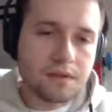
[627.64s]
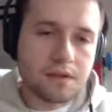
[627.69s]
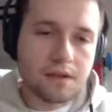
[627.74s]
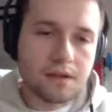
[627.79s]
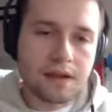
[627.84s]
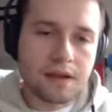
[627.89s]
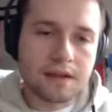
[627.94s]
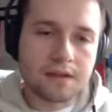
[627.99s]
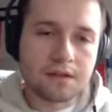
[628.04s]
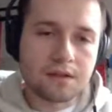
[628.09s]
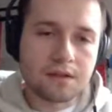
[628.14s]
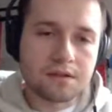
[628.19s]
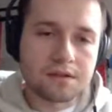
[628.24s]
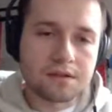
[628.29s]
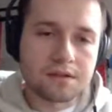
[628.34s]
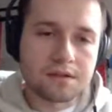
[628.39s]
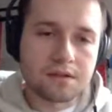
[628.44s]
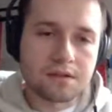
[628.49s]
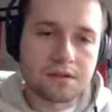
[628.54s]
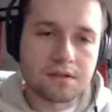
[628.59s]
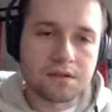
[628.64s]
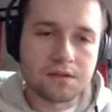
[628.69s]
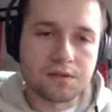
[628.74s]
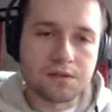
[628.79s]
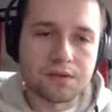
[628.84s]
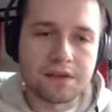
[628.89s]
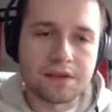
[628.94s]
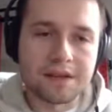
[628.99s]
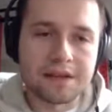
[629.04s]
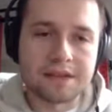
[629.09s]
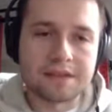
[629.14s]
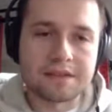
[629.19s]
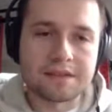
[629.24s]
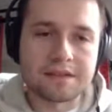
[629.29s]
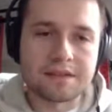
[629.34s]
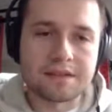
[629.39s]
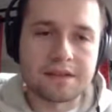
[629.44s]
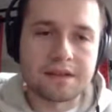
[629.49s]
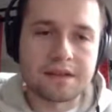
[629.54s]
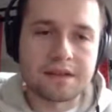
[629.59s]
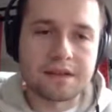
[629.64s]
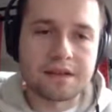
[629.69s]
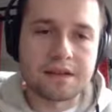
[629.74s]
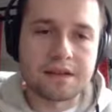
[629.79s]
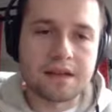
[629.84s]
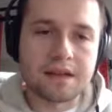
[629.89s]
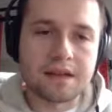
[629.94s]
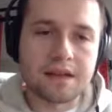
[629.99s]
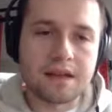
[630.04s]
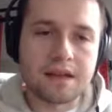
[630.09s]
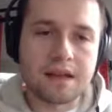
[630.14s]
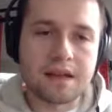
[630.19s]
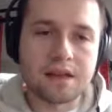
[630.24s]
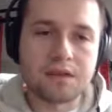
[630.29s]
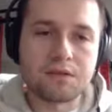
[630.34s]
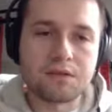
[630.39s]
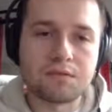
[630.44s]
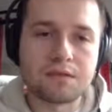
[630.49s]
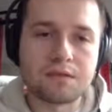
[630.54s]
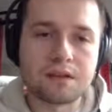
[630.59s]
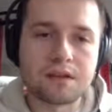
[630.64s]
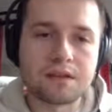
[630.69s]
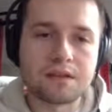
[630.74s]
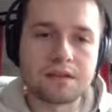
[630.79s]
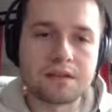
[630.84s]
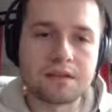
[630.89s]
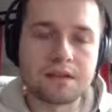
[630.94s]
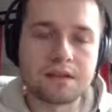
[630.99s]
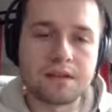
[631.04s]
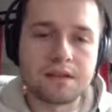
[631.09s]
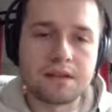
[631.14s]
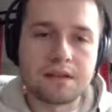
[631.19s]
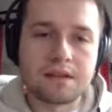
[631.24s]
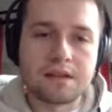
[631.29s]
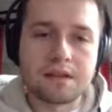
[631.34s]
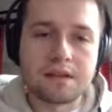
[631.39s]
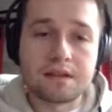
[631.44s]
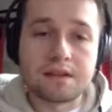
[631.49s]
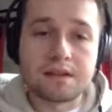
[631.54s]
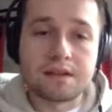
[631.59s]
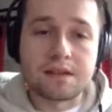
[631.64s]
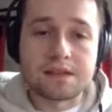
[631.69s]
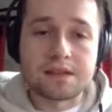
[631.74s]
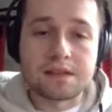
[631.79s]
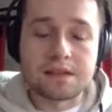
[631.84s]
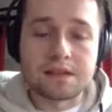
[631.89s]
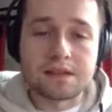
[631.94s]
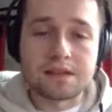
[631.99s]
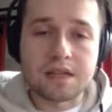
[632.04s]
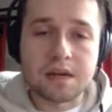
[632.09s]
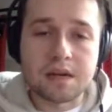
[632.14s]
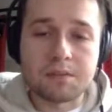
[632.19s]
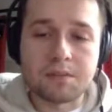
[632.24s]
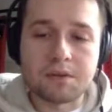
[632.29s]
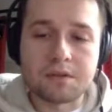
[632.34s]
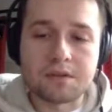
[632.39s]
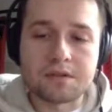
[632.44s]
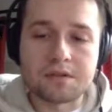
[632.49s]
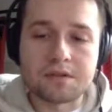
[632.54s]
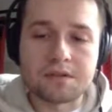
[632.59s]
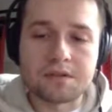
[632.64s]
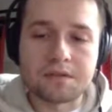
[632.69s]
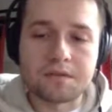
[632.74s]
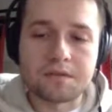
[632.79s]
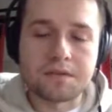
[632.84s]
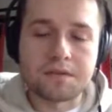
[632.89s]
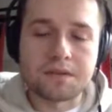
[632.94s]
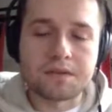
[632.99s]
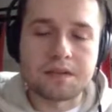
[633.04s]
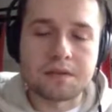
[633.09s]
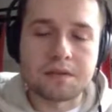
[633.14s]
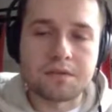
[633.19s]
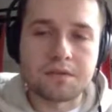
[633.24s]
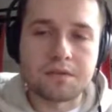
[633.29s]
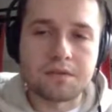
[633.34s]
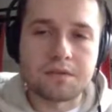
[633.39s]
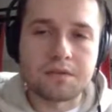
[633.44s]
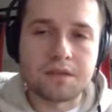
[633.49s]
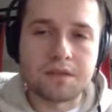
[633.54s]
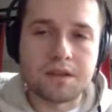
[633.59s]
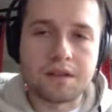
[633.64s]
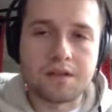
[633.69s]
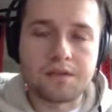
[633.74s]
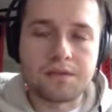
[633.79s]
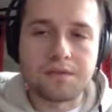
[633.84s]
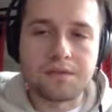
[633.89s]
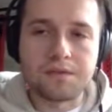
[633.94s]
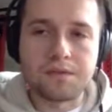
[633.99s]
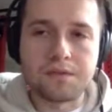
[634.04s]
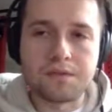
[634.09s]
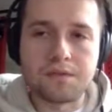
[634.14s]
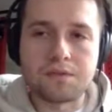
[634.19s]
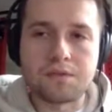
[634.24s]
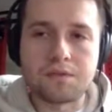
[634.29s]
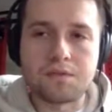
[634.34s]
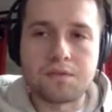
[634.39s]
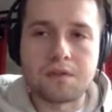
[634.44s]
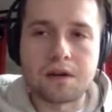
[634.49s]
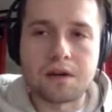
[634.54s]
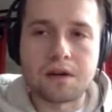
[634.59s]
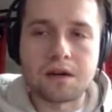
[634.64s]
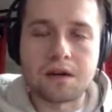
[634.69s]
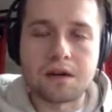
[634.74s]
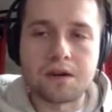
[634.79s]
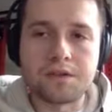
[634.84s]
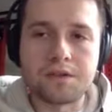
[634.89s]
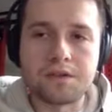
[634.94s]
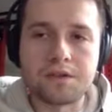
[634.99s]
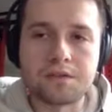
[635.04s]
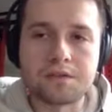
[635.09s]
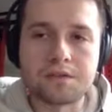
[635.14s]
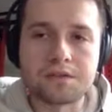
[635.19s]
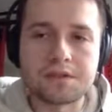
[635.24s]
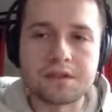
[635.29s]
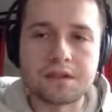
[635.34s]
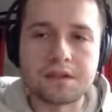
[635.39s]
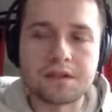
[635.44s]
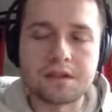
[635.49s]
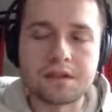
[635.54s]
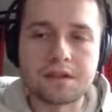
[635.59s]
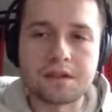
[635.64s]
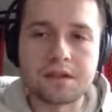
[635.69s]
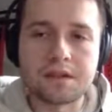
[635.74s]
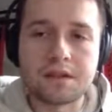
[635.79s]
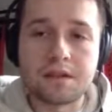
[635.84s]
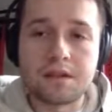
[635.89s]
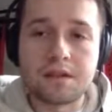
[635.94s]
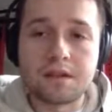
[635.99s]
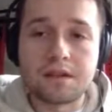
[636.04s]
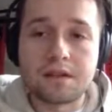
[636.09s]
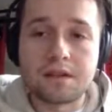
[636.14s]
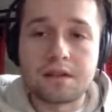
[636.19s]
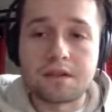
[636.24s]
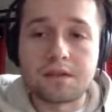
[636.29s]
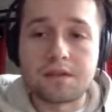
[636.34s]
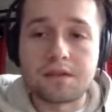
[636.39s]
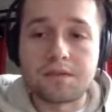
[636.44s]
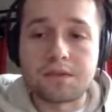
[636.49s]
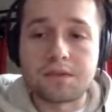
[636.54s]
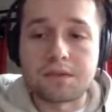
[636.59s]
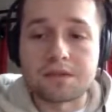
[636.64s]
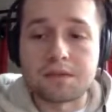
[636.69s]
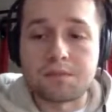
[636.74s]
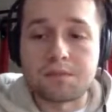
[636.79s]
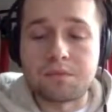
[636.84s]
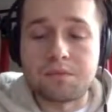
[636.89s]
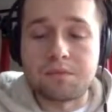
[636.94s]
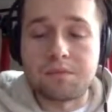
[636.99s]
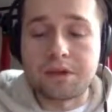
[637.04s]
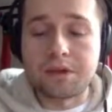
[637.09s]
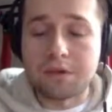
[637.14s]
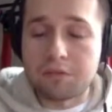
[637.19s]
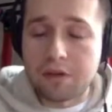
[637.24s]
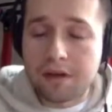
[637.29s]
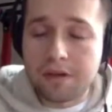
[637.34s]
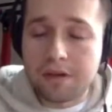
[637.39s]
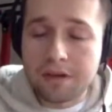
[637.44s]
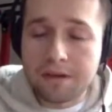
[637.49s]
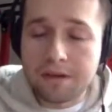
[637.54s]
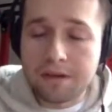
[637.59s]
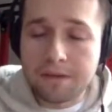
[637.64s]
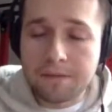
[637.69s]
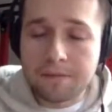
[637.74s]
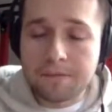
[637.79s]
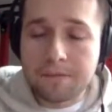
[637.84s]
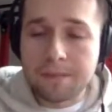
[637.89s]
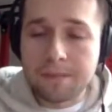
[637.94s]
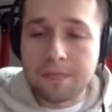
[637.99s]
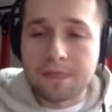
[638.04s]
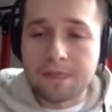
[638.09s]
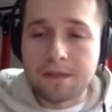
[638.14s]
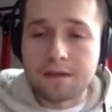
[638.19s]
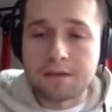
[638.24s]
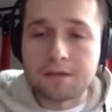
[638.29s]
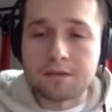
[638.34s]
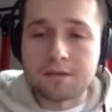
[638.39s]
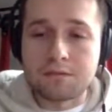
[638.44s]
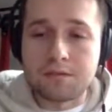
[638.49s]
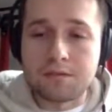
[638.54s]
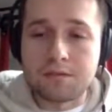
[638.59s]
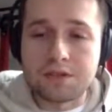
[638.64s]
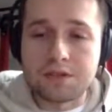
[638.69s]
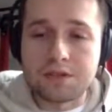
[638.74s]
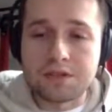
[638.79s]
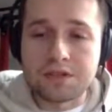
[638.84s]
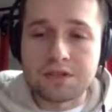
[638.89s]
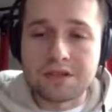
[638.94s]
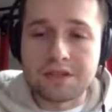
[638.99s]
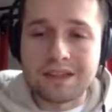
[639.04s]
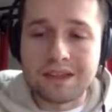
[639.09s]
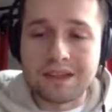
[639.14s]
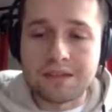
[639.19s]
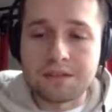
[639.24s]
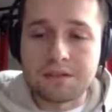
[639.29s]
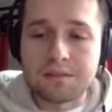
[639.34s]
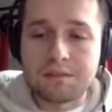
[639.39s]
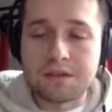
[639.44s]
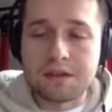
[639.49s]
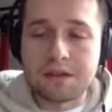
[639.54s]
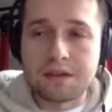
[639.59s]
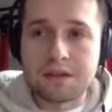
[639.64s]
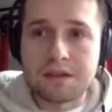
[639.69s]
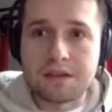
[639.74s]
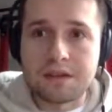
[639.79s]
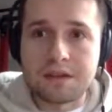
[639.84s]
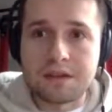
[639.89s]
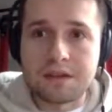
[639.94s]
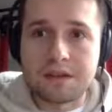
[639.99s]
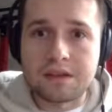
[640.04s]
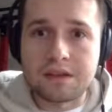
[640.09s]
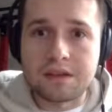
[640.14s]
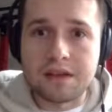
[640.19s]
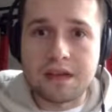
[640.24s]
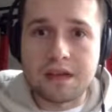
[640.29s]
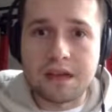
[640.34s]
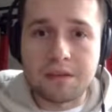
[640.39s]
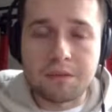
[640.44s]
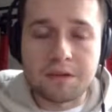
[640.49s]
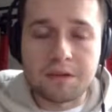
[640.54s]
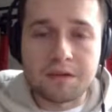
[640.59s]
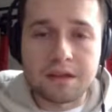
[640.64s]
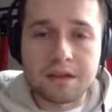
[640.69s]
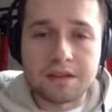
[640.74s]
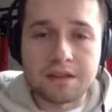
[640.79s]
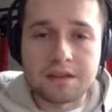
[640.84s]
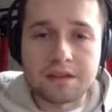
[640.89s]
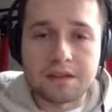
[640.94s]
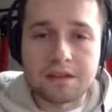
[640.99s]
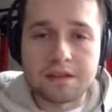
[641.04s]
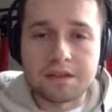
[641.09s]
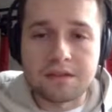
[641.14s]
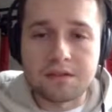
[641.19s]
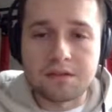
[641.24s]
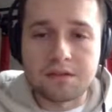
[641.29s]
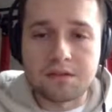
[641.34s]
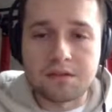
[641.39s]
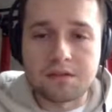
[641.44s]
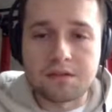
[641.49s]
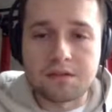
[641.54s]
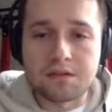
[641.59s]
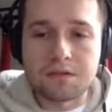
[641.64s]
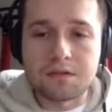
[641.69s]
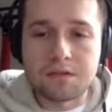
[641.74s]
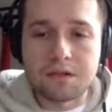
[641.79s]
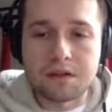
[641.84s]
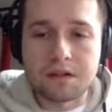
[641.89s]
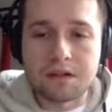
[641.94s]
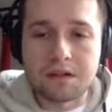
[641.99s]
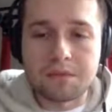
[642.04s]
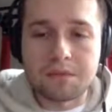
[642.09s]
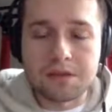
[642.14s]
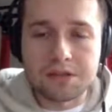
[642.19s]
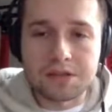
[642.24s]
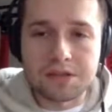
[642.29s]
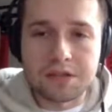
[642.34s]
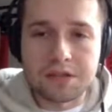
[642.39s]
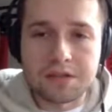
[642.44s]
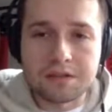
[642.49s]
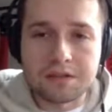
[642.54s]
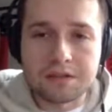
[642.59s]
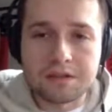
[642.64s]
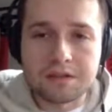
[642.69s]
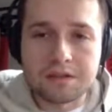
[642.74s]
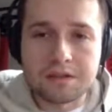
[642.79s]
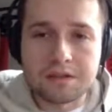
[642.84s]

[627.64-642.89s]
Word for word: And also you get the end-to-end testing support. So for example, if you are using, for example, BigQuery, which cannot be emulated on your local machine,